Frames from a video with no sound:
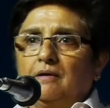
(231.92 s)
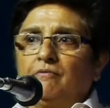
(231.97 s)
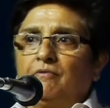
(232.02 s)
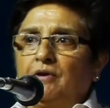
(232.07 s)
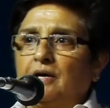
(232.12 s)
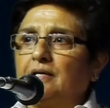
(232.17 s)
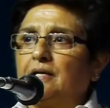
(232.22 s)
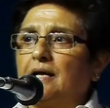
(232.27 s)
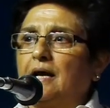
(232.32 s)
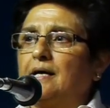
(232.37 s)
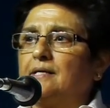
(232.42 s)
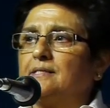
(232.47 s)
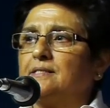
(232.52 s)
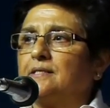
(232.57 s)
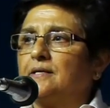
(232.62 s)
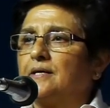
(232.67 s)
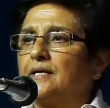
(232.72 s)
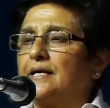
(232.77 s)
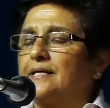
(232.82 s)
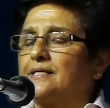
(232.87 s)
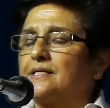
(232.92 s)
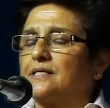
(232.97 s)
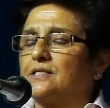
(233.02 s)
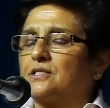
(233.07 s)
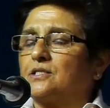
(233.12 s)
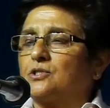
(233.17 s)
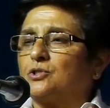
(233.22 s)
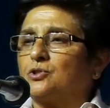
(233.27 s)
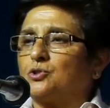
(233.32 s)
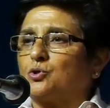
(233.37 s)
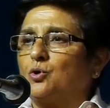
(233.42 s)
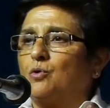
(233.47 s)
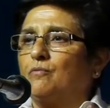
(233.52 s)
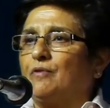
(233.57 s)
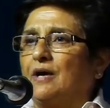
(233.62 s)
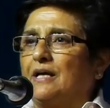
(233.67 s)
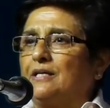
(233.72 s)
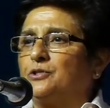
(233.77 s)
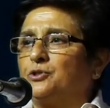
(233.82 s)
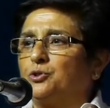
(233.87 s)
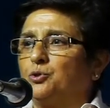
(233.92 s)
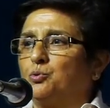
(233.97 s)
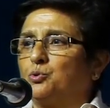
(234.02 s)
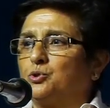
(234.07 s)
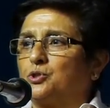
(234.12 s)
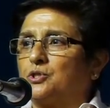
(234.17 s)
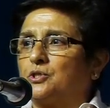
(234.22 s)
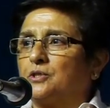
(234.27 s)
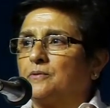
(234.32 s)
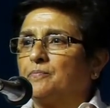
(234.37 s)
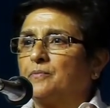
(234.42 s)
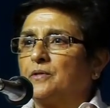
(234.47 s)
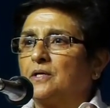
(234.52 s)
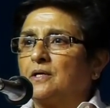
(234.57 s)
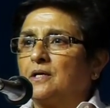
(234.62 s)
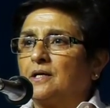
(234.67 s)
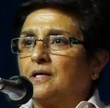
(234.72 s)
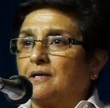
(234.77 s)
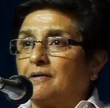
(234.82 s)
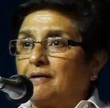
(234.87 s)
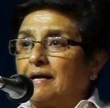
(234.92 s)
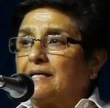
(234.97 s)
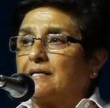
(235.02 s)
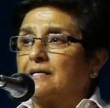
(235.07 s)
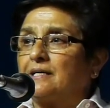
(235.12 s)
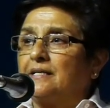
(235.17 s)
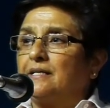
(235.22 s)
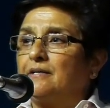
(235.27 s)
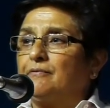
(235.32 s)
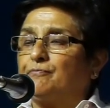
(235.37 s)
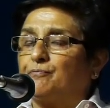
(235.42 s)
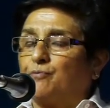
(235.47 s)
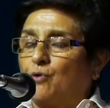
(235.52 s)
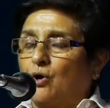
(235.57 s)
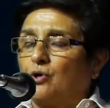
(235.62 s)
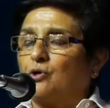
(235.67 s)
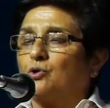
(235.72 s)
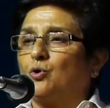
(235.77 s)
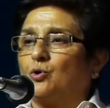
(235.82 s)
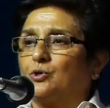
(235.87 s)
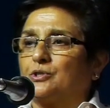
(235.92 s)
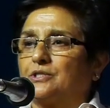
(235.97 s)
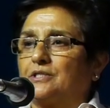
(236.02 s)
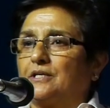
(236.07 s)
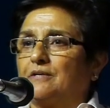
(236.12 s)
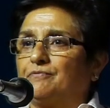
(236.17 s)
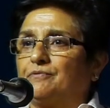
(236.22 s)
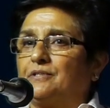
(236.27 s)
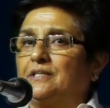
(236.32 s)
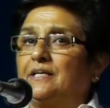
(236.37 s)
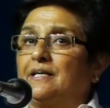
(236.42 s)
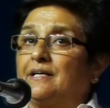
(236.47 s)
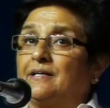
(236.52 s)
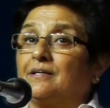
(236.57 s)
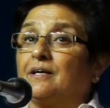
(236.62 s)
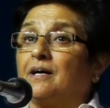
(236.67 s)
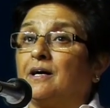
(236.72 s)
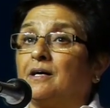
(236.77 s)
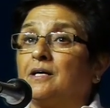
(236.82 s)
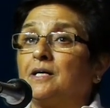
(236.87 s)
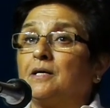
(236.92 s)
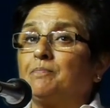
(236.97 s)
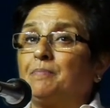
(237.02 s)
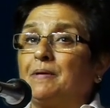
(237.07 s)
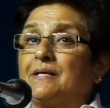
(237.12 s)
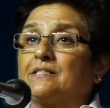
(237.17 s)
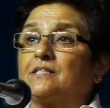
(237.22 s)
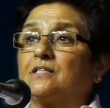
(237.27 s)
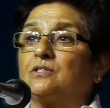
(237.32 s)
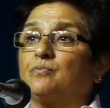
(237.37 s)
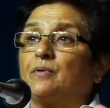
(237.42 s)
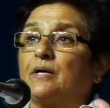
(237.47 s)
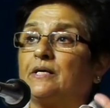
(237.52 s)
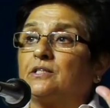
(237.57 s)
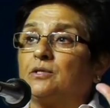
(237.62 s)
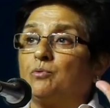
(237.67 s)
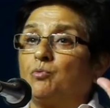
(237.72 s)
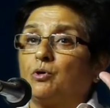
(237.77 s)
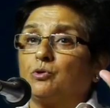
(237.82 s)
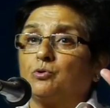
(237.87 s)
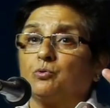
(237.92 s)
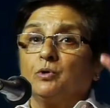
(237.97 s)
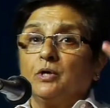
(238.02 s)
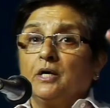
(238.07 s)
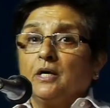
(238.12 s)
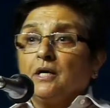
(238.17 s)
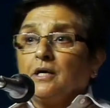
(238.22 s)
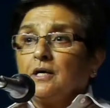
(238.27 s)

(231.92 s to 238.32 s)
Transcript: Whereas it is so well used correctly for road safety in places where they want to.